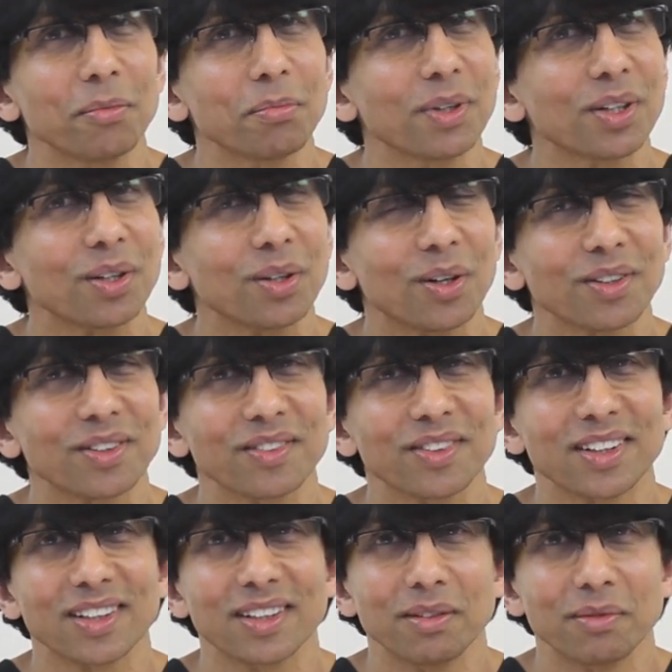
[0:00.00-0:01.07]
because of
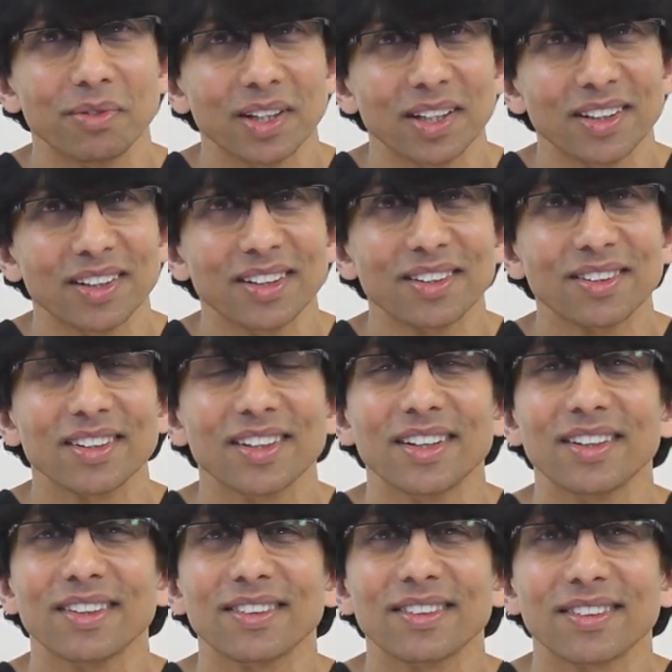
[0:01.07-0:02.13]
the convenience,
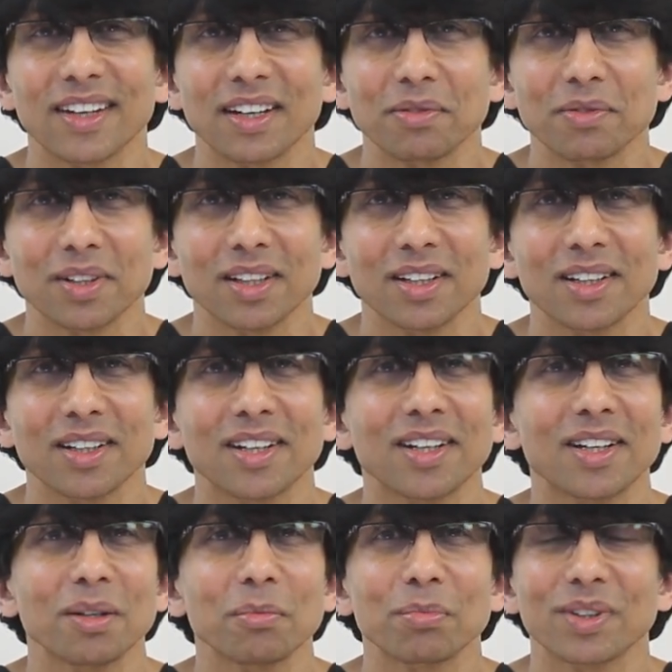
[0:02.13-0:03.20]
safety,
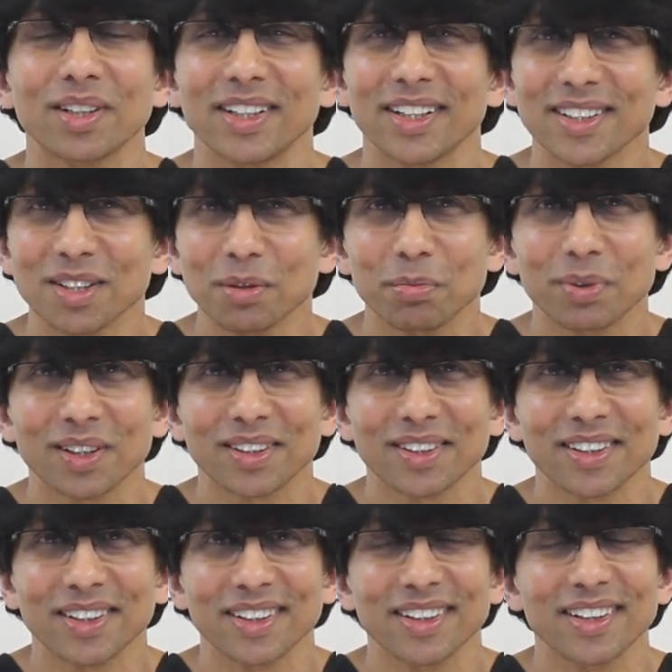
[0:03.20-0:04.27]

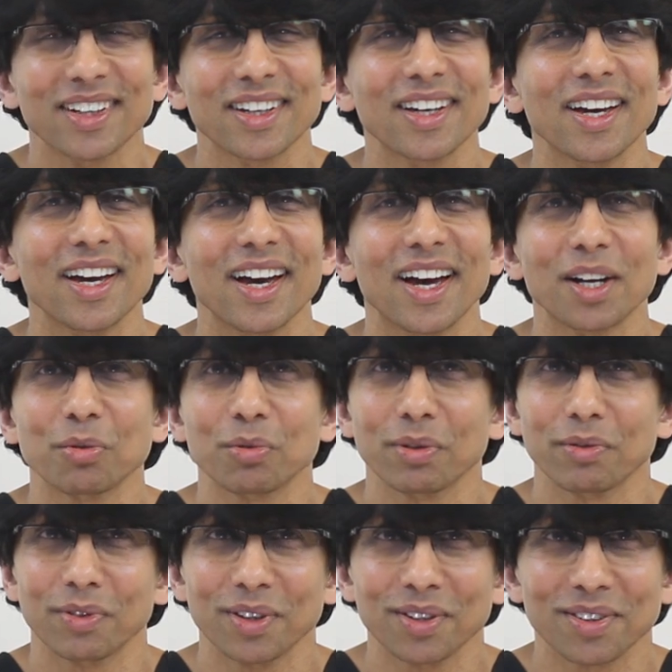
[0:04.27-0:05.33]
predictability, and
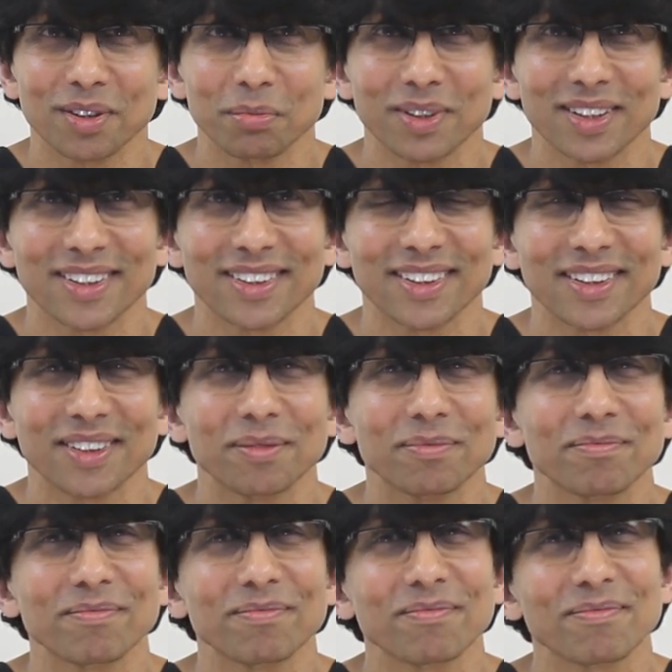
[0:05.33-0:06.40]
reversibility.
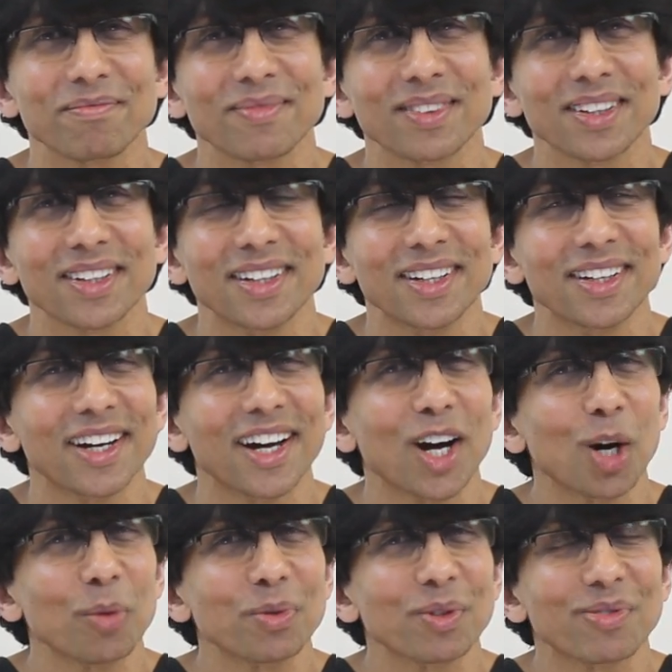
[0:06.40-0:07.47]
I
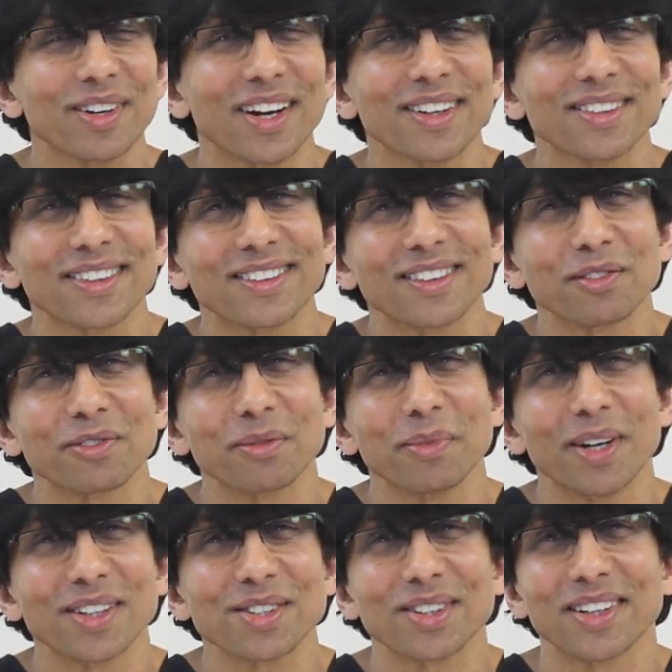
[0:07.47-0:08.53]
hope you found this
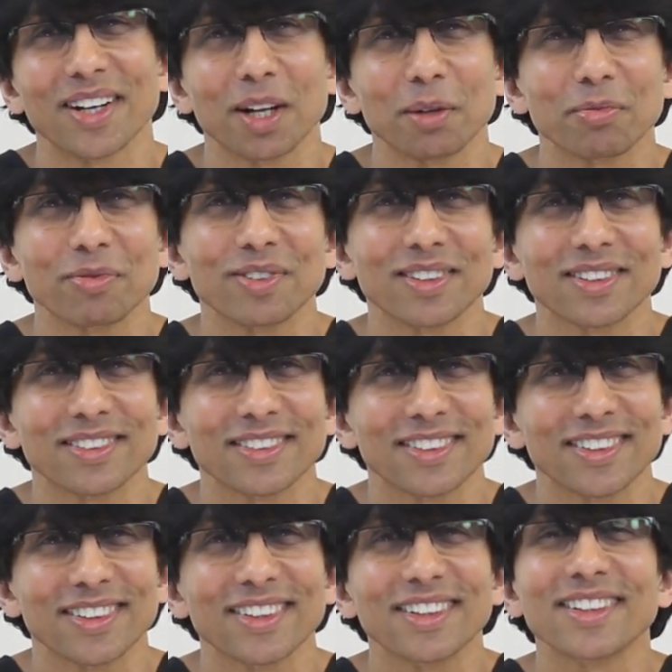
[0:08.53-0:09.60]
information helpful.
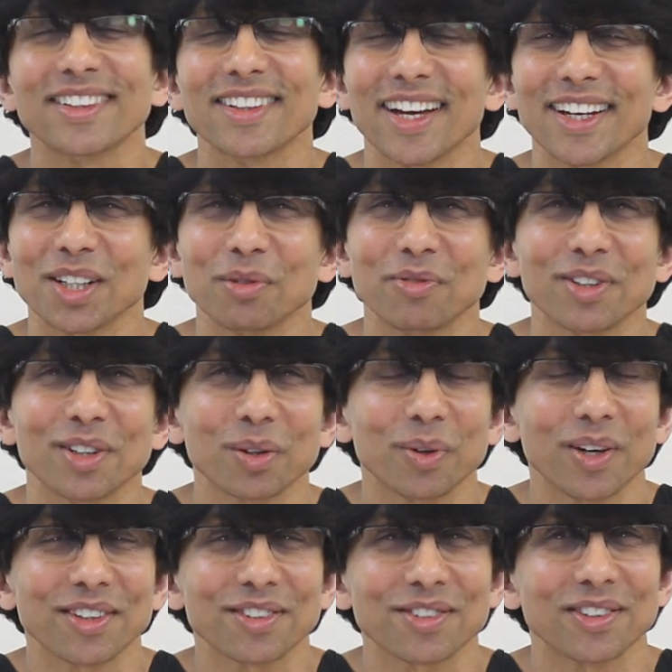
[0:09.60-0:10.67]
Thank you for your
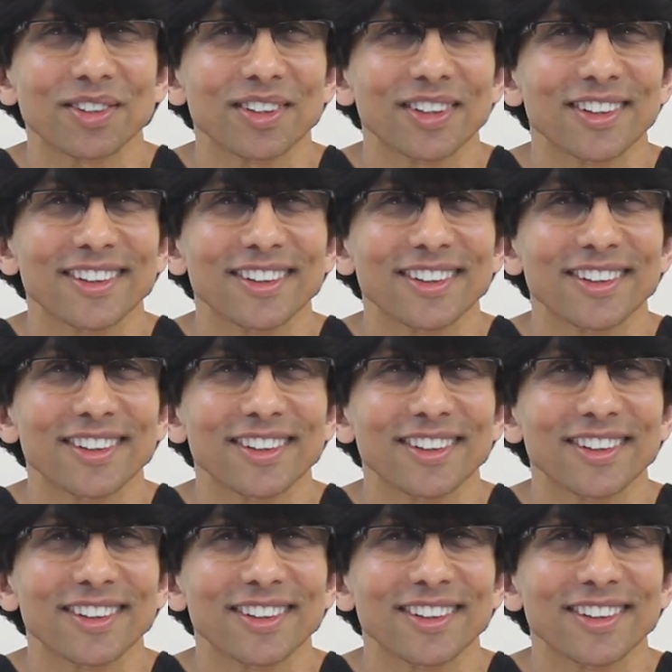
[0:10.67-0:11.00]
question.